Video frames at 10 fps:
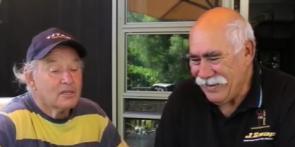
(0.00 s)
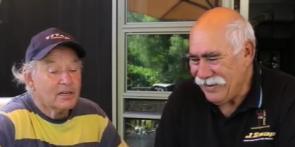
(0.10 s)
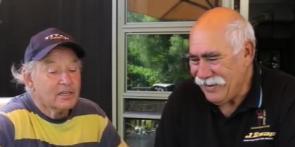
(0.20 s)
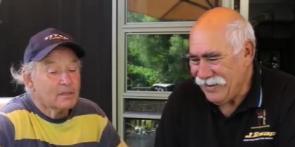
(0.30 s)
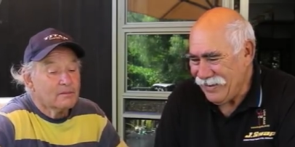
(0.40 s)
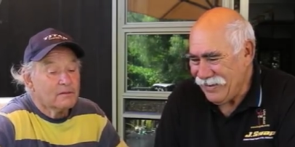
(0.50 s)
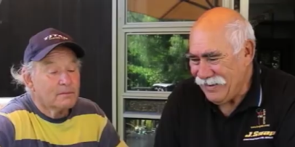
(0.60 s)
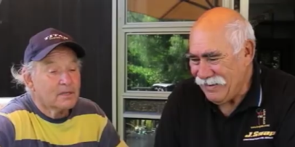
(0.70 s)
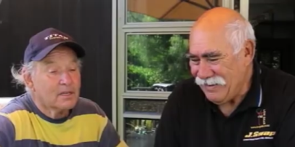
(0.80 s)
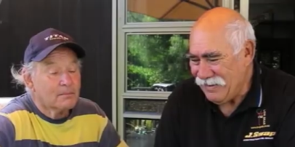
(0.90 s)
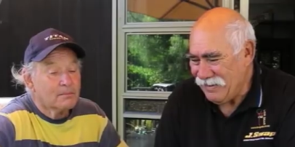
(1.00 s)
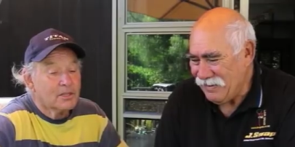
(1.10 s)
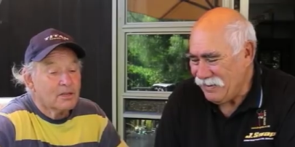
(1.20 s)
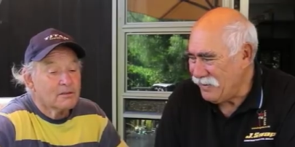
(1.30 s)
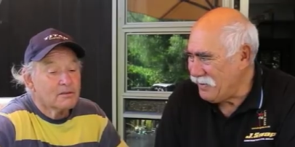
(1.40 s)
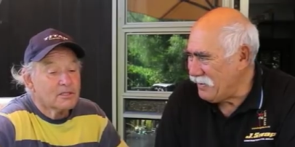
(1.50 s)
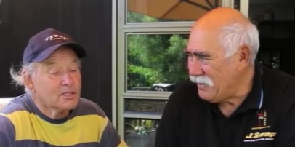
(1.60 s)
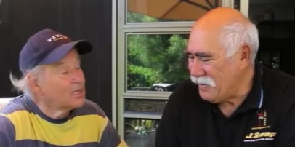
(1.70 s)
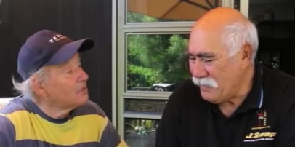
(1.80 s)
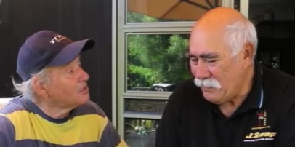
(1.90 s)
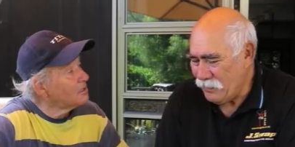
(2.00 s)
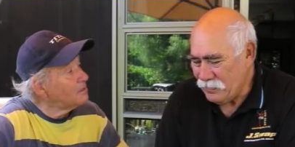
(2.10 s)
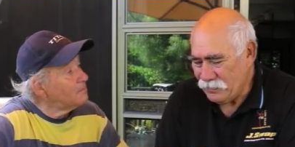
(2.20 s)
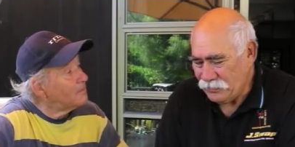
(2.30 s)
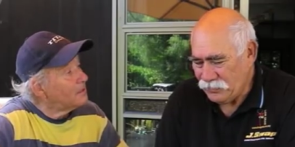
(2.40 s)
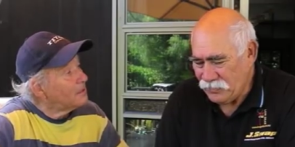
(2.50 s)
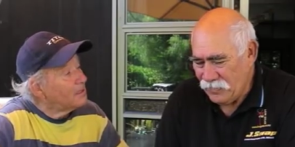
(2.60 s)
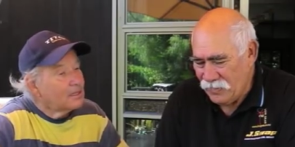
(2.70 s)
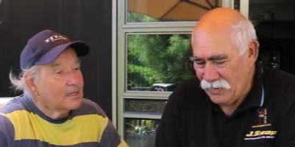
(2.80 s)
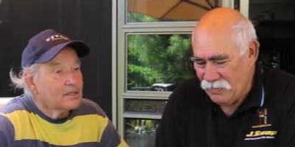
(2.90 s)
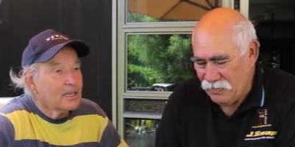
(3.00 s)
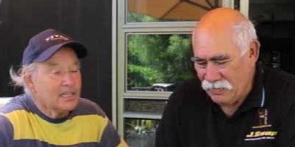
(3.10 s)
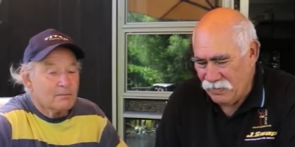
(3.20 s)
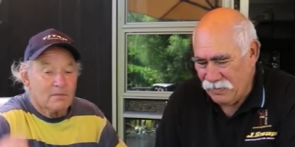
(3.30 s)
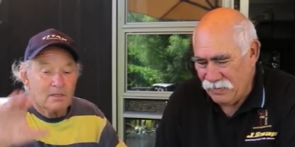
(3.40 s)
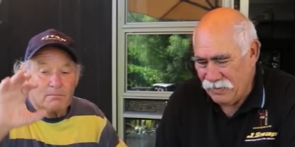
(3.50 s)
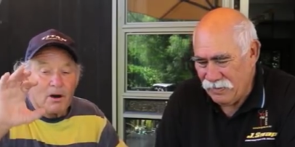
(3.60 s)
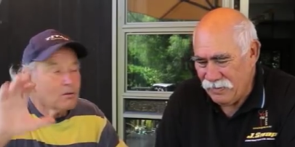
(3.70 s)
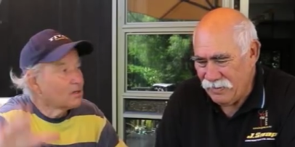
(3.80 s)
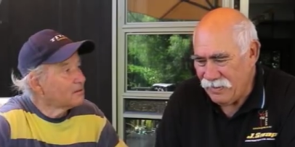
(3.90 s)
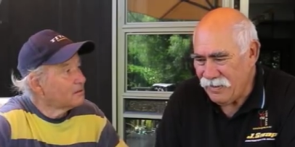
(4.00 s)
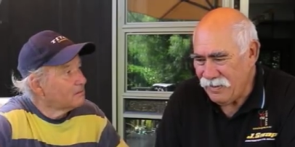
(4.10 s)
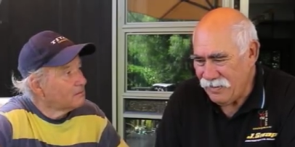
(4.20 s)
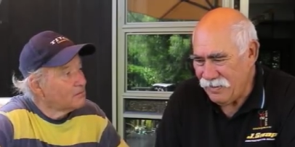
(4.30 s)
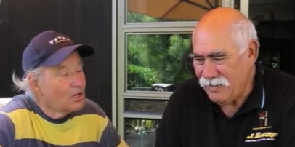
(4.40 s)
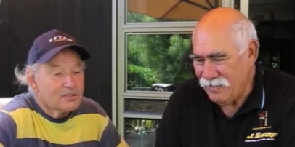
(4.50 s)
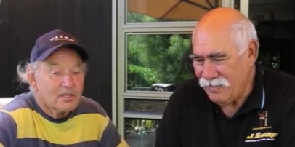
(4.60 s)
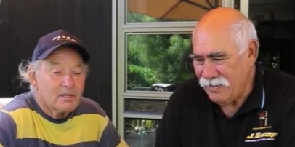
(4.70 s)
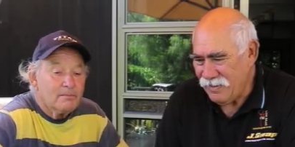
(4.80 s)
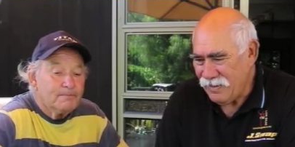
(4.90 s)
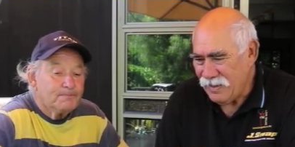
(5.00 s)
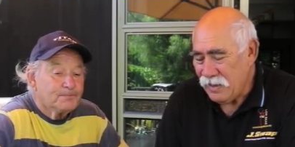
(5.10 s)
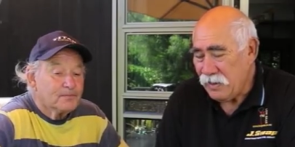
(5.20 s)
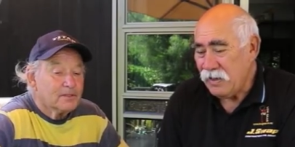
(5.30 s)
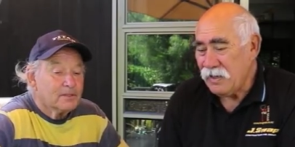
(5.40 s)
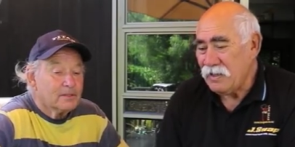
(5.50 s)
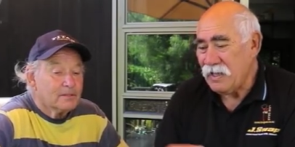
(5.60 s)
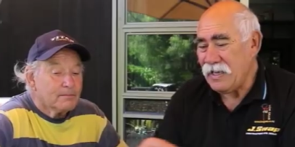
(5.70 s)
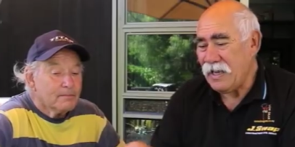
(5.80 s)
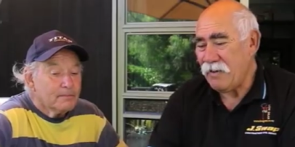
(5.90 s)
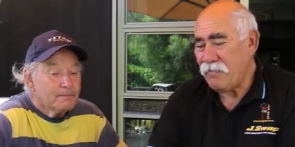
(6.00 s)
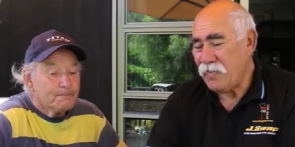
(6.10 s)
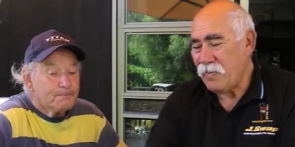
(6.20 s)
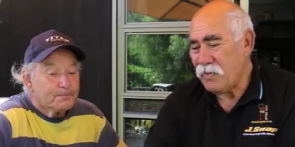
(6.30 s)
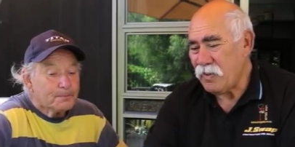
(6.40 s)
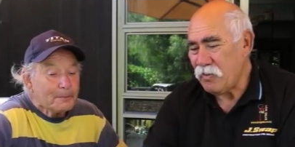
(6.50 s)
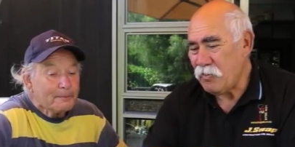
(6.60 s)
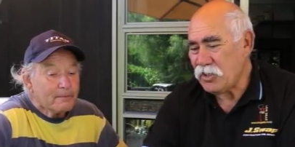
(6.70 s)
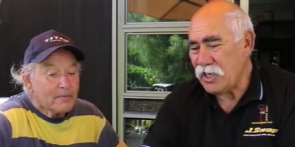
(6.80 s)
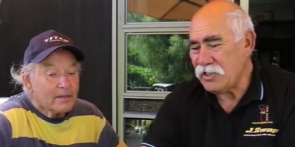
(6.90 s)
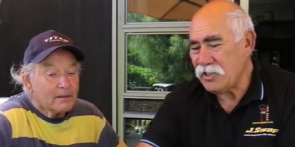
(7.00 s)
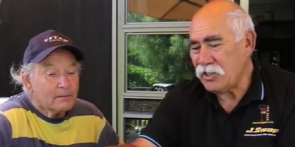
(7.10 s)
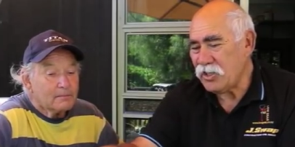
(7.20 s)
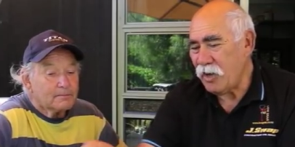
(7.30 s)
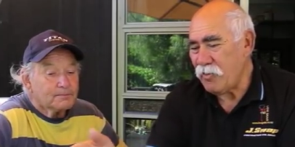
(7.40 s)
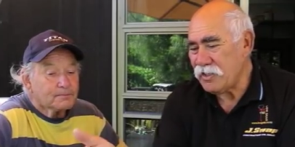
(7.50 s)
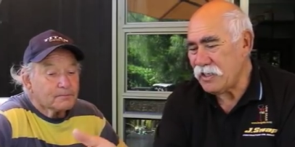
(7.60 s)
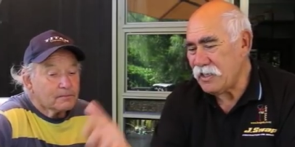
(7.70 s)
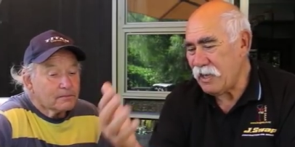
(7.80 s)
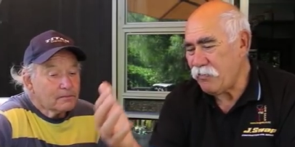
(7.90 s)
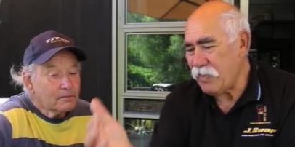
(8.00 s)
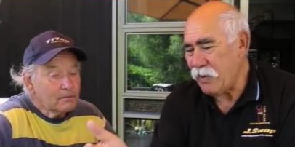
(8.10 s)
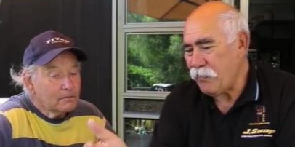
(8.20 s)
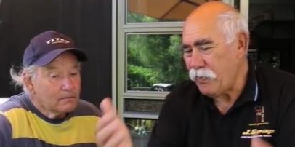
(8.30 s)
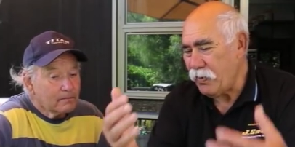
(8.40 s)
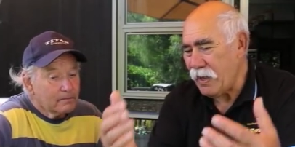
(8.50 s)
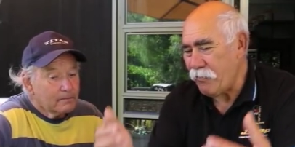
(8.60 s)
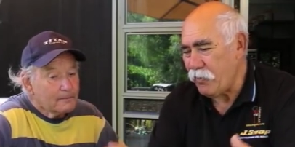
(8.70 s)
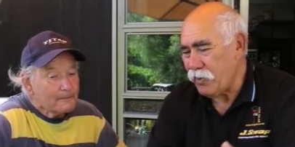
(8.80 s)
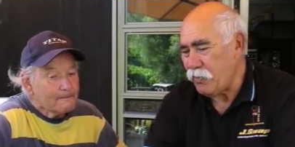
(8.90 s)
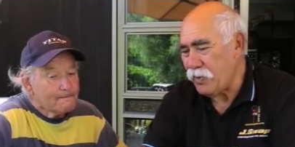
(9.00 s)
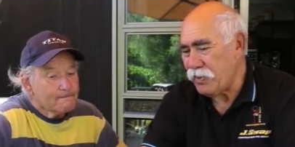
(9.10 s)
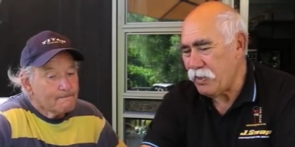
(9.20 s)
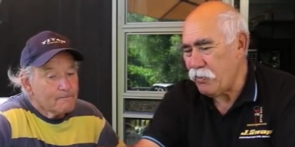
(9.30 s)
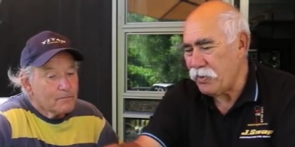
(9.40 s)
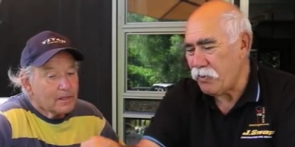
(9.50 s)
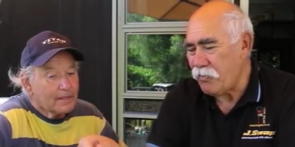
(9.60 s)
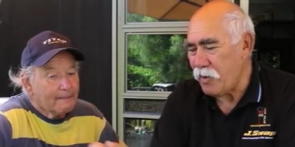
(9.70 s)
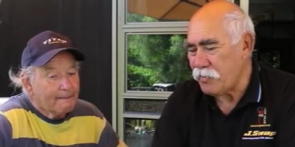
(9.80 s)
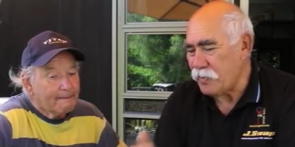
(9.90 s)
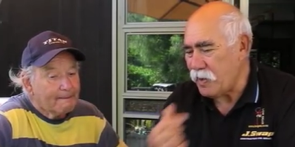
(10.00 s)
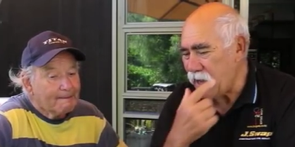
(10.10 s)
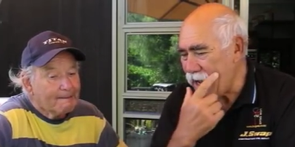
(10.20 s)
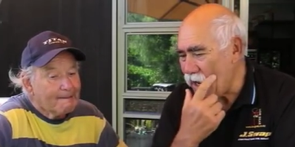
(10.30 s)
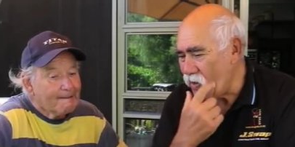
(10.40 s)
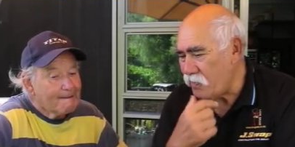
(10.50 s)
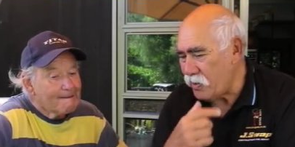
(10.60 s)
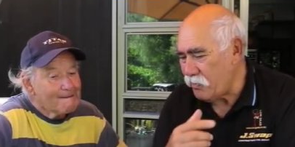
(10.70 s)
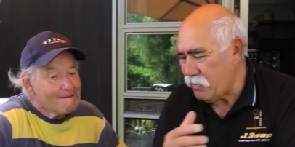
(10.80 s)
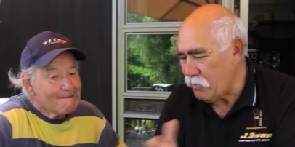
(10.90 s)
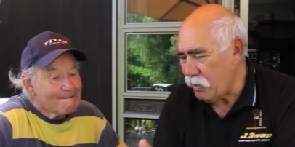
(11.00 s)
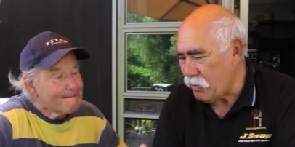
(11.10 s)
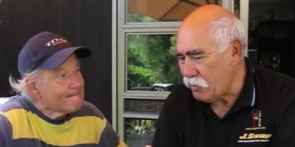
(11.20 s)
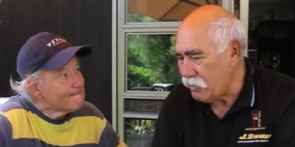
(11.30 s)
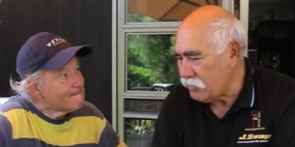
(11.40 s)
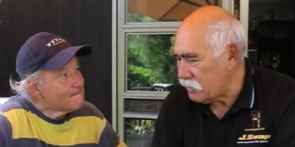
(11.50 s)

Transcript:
Speaker 1: I get them from the um, you know steel and tube, and they give me bulk lots of them.
Speaker 2: The um, the machines at the time, I see they, they pull up with, with, with the ropes, but uh, over, uh, uh